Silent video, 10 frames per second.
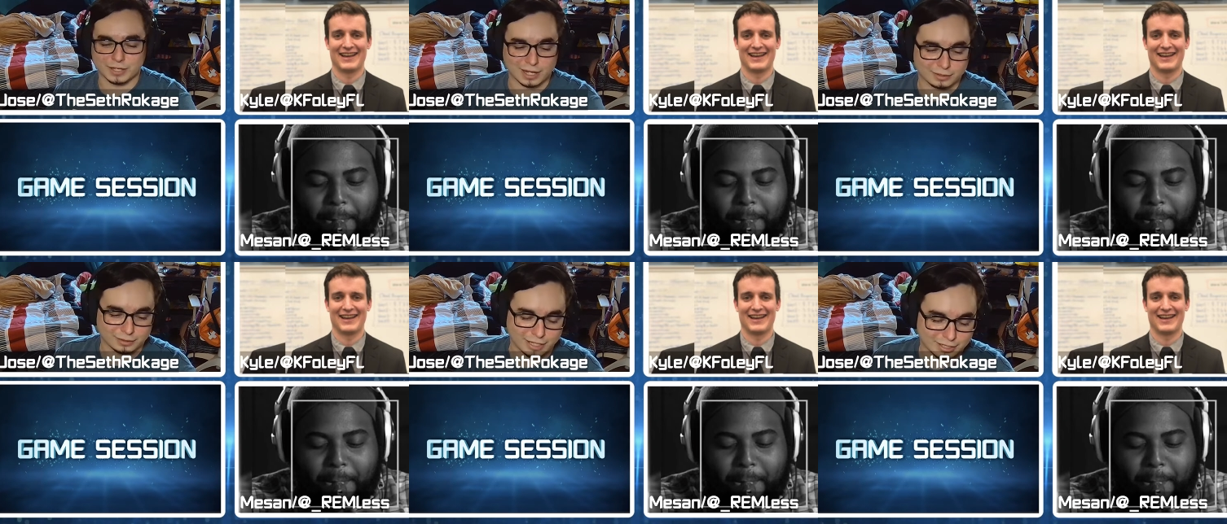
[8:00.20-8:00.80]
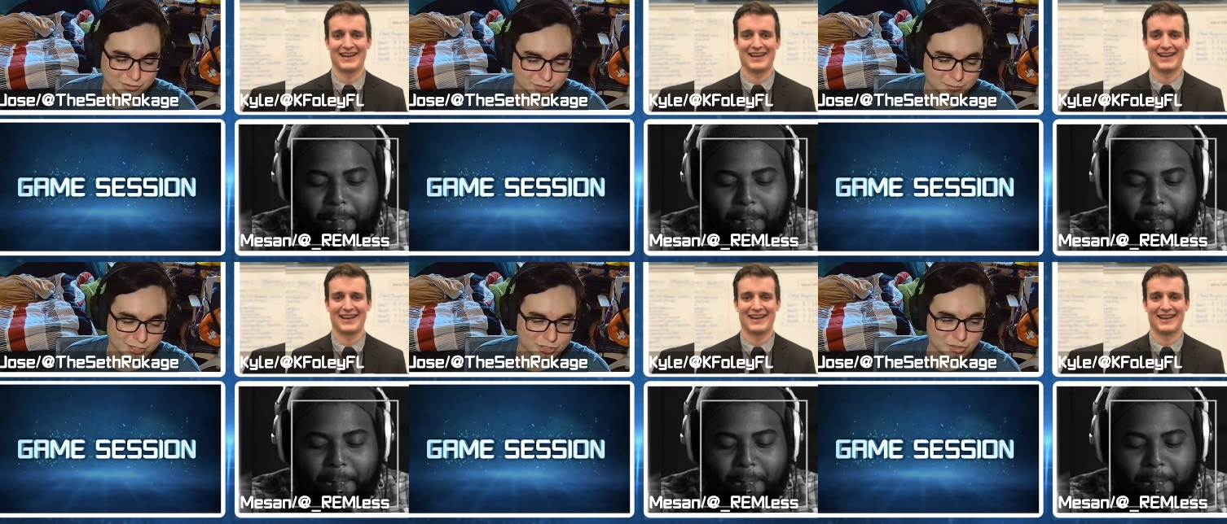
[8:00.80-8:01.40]
Speaker 1: that that's
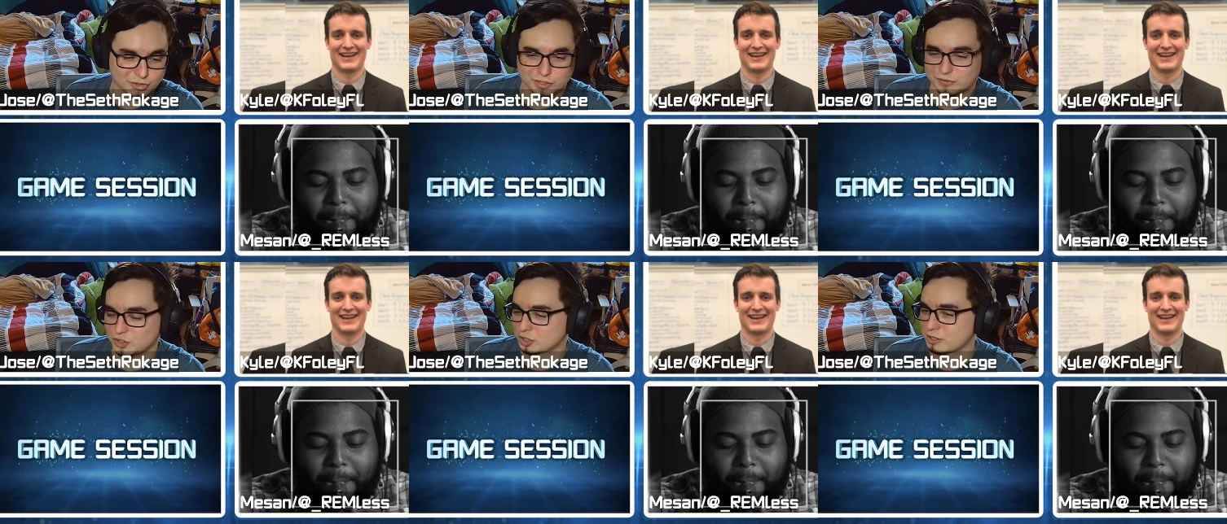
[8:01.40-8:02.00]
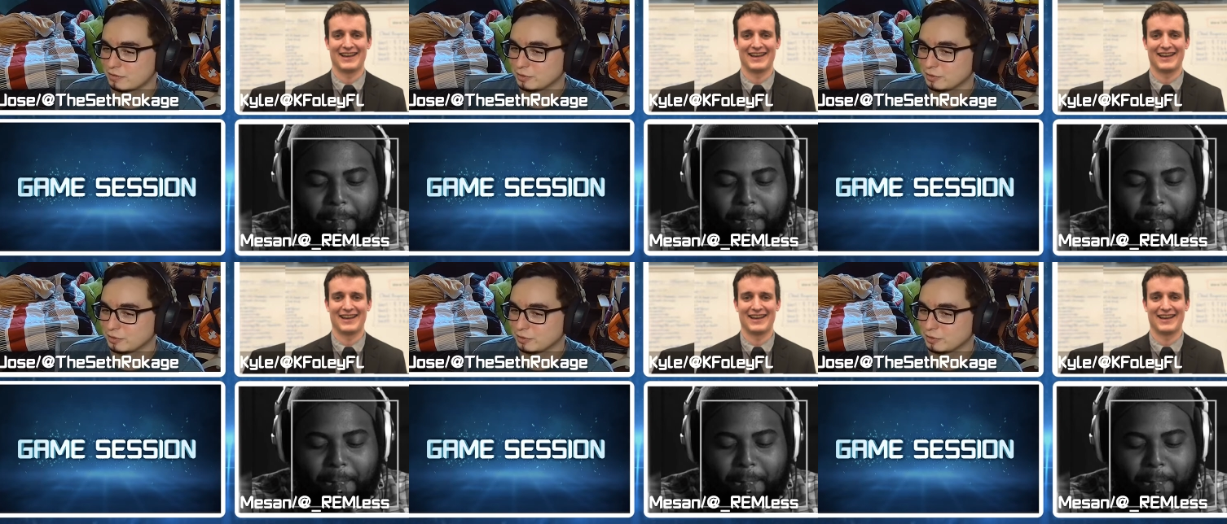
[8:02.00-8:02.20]
the message of the show.